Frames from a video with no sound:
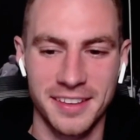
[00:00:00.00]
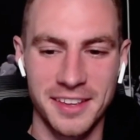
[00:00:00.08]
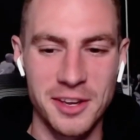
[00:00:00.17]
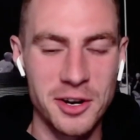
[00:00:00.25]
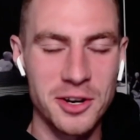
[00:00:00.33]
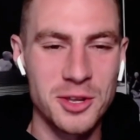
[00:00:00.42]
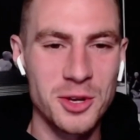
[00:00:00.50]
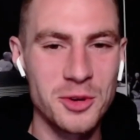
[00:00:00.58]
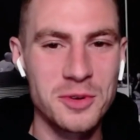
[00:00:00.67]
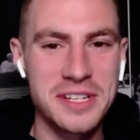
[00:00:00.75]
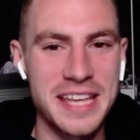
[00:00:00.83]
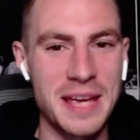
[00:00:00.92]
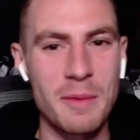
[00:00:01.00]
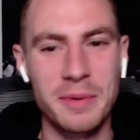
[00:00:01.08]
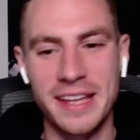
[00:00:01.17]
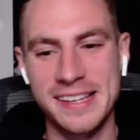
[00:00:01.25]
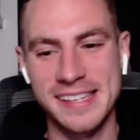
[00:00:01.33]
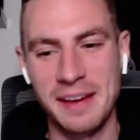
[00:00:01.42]
You just came up
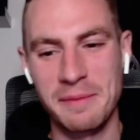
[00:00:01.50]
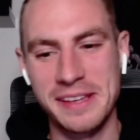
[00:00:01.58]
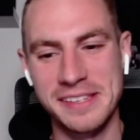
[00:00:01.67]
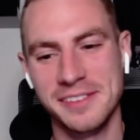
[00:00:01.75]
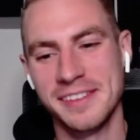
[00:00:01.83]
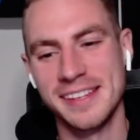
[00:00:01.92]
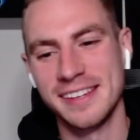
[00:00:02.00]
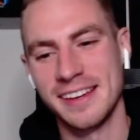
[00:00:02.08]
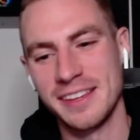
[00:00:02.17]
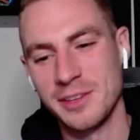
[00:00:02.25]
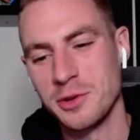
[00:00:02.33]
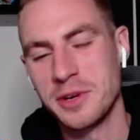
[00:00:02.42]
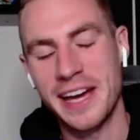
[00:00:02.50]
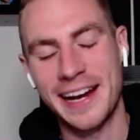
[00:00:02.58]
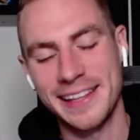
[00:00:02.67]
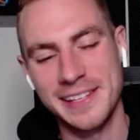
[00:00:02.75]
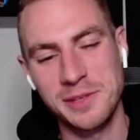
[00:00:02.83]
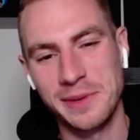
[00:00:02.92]
with that segment, so you got
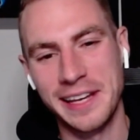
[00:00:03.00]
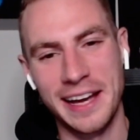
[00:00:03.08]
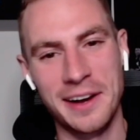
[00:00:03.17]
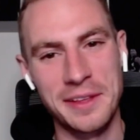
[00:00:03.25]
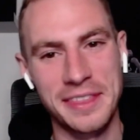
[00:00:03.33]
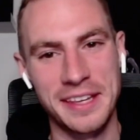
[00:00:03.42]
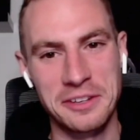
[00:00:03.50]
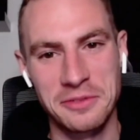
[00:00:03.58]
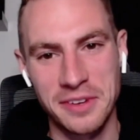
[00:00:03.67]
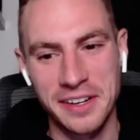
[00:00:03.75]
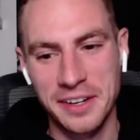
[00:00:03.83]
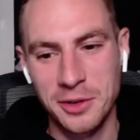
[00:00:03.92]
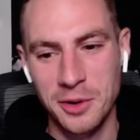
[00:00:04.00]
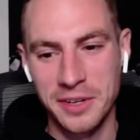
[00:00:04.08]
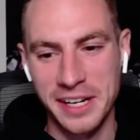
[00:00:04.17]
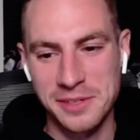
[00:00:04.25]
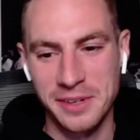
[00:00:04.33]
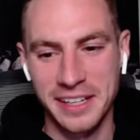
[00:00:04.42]
it this week. I'll think of a quote
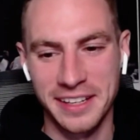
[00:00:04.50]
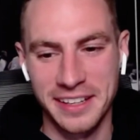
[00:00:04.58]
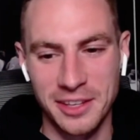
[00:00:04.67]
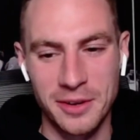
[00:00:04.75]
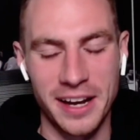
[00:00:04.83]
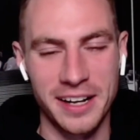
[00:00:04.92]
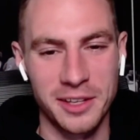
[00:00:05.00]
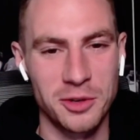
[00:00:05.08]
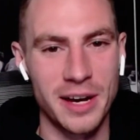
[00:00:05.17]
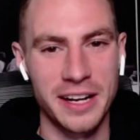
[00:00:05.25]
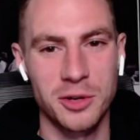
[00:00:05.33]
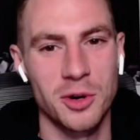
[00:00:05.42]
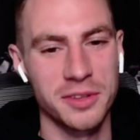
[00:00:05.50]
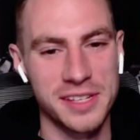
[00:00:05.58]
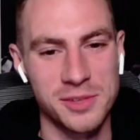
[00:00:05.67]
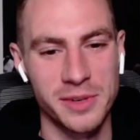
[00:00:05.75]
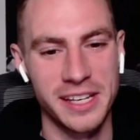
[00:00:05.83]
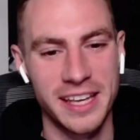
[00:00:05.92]
next week. You got a quote
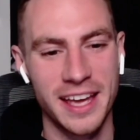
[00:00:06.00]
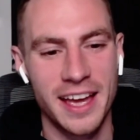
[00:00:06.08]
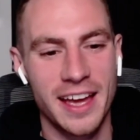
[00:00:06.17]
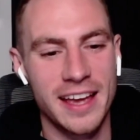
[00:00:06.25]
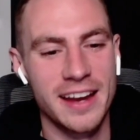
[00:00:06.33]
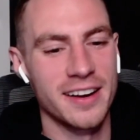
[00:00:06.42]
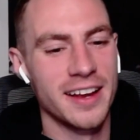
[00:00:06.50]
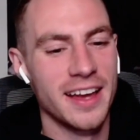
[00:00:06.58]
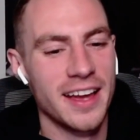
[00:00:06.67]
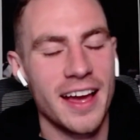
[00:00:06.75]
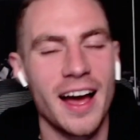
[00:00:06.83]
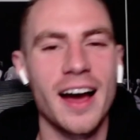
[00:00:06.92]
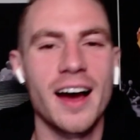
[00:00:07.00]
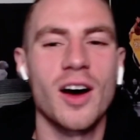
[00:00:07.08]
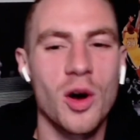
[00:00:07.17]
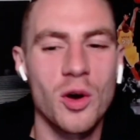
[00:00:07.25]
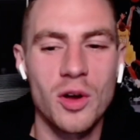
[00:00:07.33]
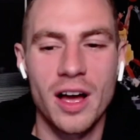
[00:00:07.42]
this week. Here,
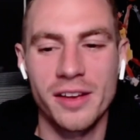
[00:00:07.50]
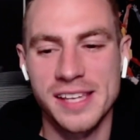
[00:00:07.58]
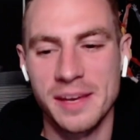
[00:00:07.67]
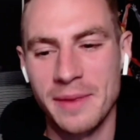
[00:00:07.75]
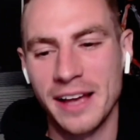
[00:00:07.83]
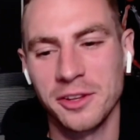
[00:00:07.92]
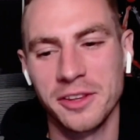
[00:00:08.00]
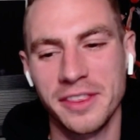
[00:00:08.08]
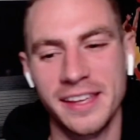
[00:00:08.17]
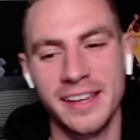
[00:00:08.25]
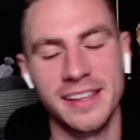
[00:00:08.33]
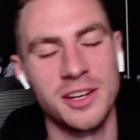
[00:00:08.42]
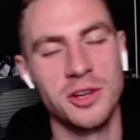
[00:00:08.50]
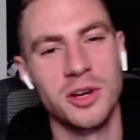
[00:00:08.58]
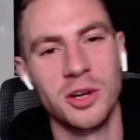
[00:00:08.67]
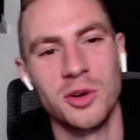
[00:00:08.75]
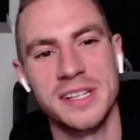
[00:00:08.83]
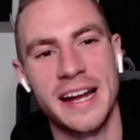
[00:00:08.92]
I'll say my little thing, and then you can
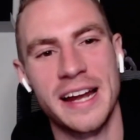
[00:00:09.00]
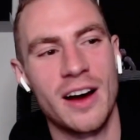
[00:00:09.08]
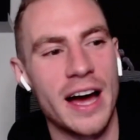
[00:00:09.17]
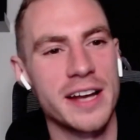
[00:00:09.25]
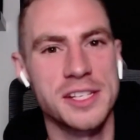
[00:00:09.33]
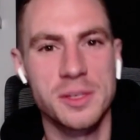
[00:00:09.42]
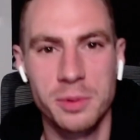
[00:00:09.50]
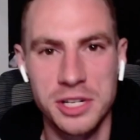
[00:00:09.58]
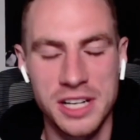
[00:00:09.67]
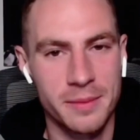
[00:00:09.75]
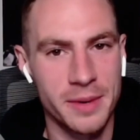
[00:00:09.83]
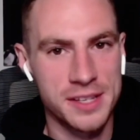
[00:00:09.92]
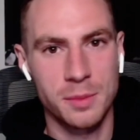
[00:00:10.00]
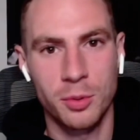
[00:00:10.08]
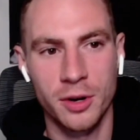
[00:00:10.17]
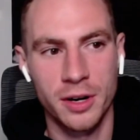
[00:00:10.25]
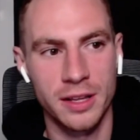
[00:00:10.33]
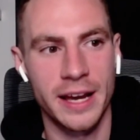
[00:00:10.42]
close it out. Okay. I just appreciate everybody's
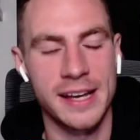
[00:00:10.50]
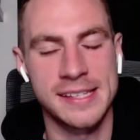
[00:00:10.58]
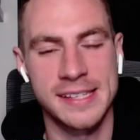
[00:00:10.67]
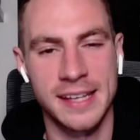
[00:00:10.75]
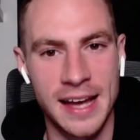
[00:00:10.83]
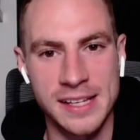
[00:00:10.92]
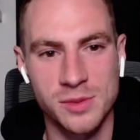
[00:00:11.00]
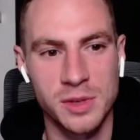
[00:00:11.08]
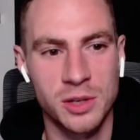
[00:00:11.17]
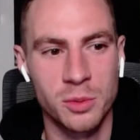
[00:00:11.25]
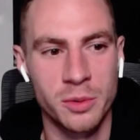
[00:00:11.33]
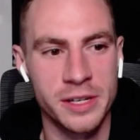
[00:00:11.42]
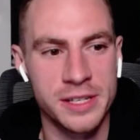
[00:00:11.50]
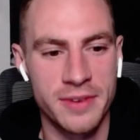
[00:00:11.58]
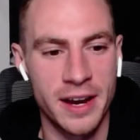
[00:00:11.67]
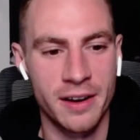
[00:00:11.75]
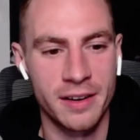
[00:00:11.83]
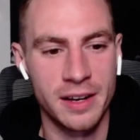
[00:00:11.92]
support. Like I said, last week was
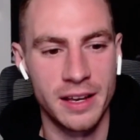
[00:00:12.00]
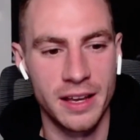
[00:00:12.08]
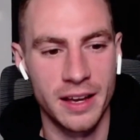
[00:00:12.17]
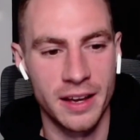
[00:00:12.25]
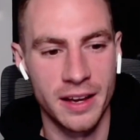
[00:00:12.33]
very